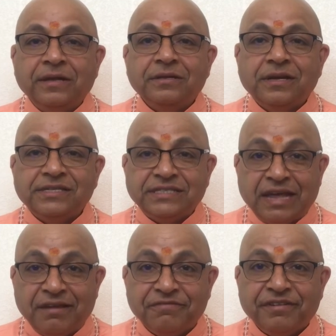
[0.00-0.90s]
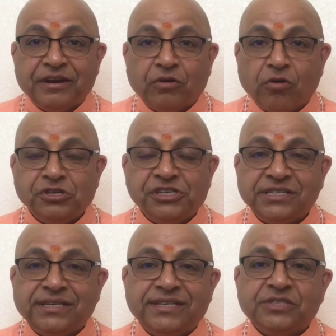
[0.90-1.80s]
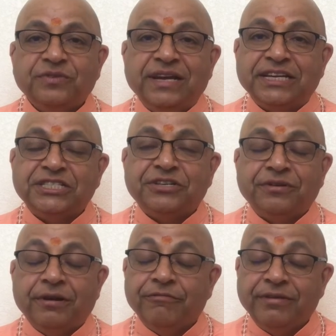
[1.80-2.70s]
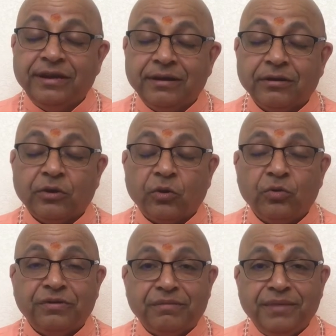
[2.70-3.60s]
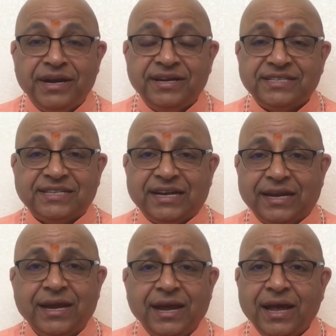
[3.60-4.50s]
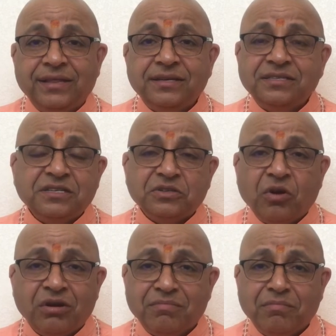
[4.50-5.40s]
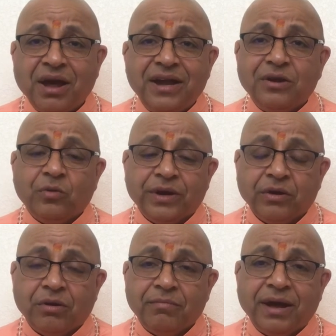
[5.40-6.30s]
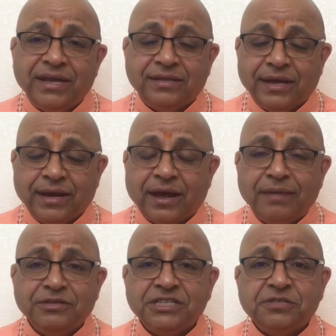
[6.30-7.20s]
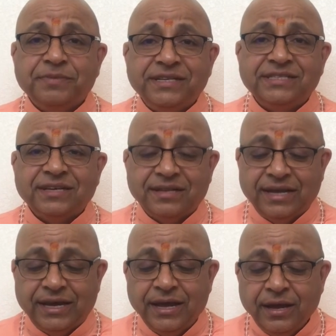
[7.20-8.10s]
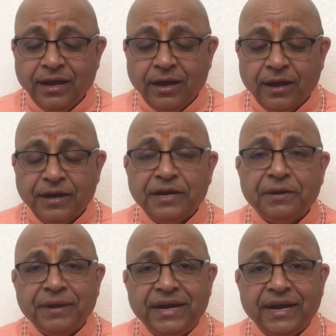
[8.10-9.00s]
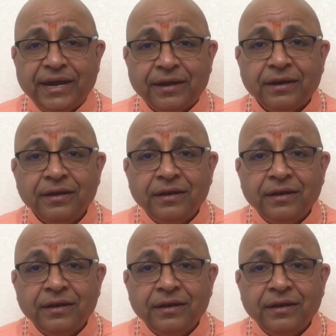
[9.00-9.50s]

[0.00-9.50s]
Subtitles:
the self and consciousness will grow tremendously. And this is not my doing or my thing. I'm just basically narrating